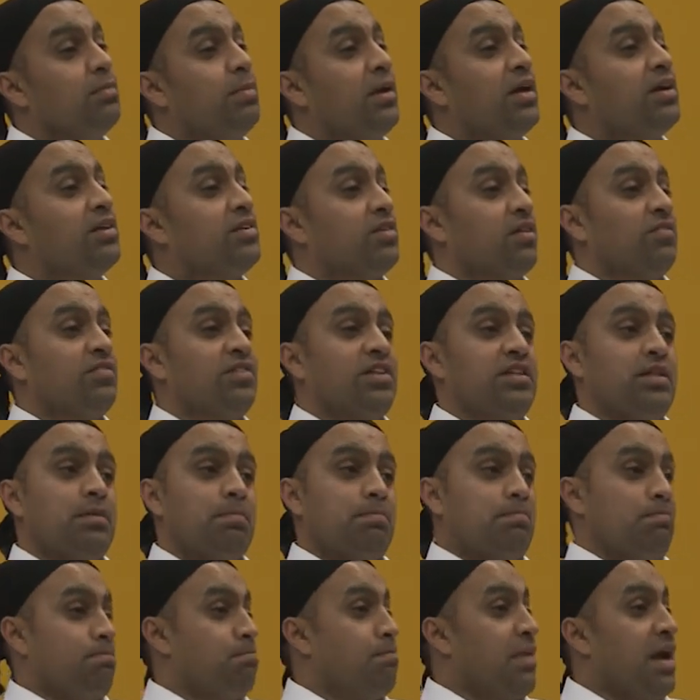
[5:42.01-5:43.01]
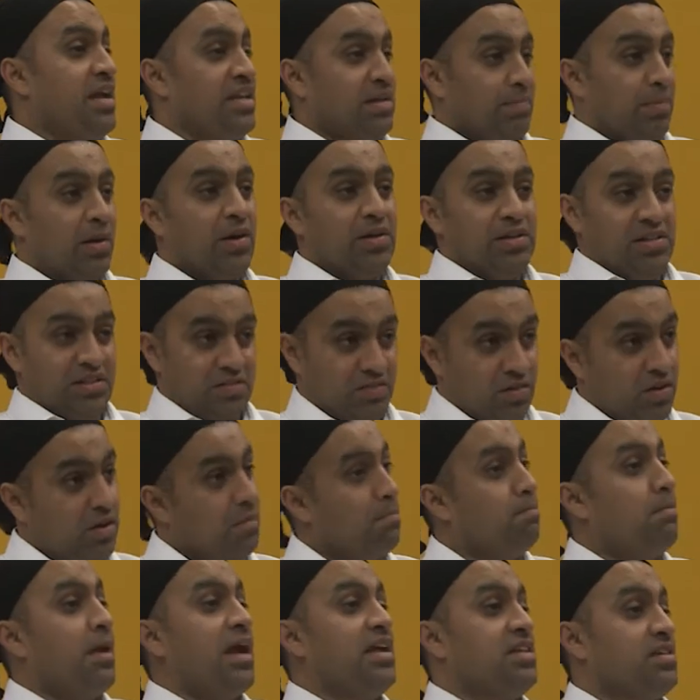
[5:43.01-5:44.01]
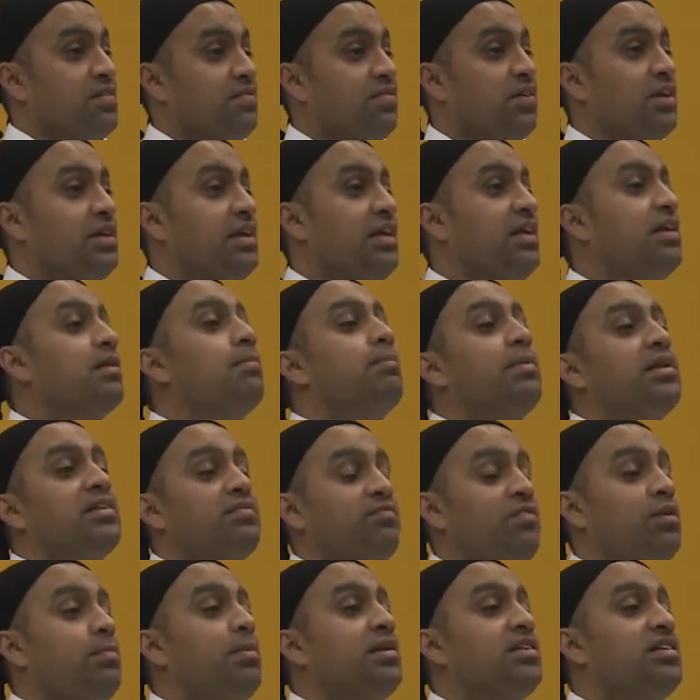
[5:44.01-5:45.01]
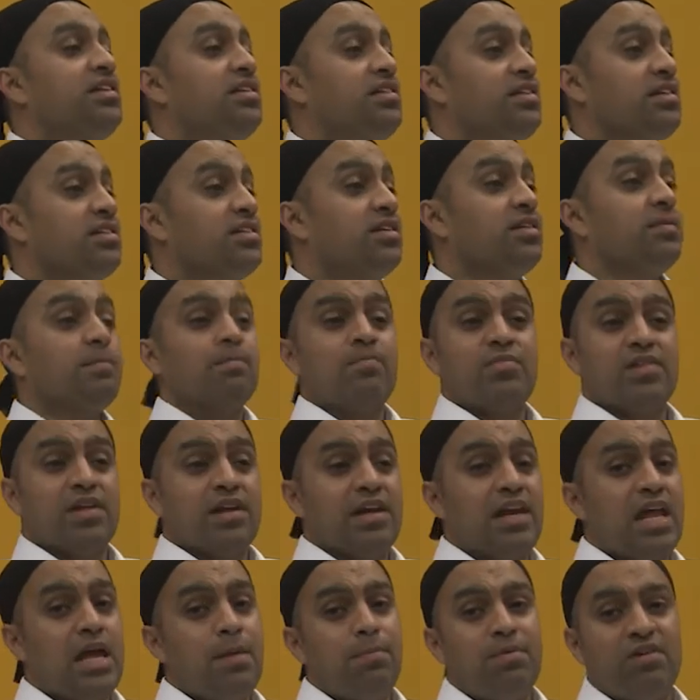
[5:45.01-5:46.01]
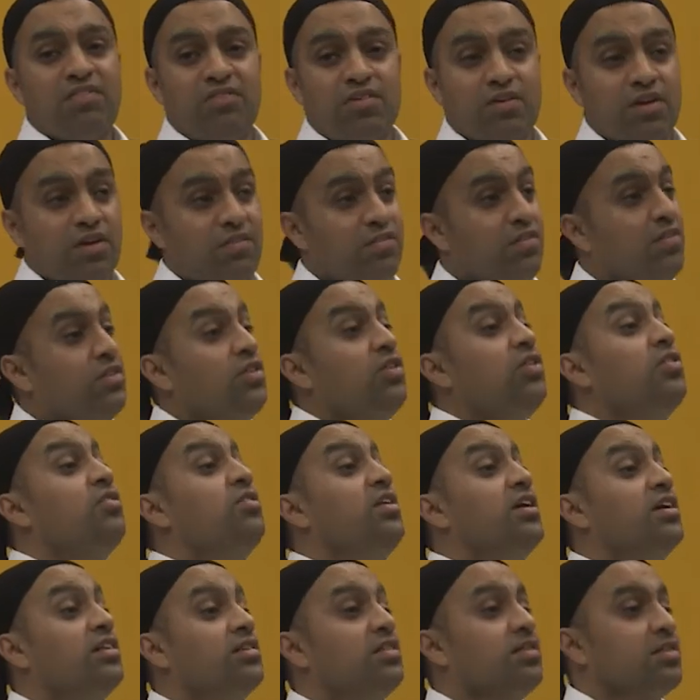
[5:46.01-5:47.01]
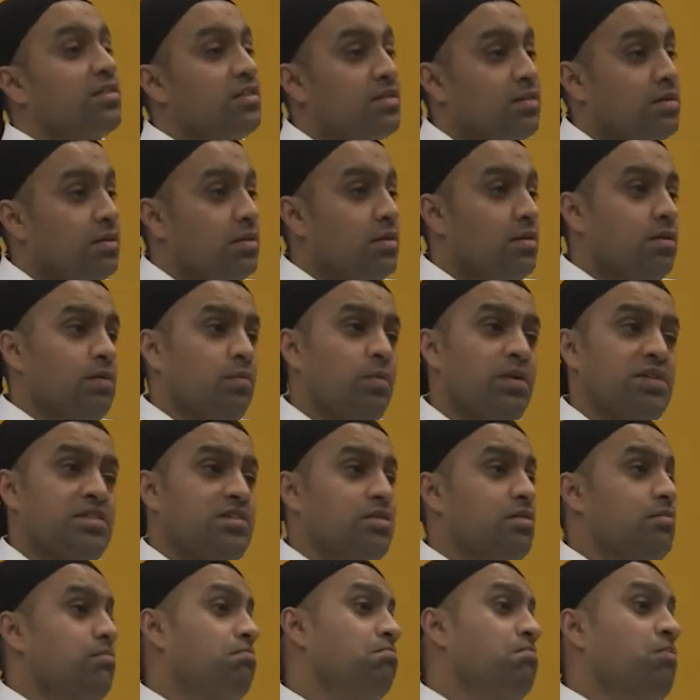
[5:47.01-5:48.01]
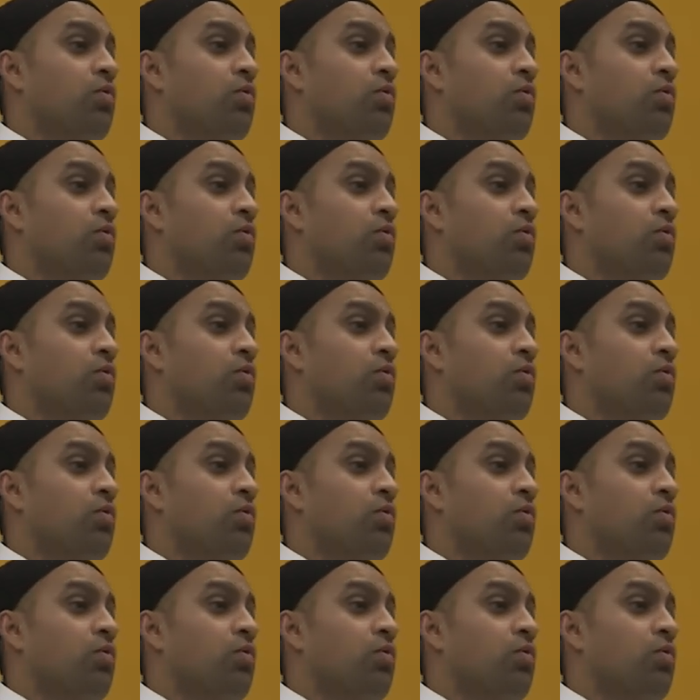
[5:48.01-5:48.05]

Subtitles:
Because obviously the major parties have got major funding and through businesses, and Labour have got it through the unions, which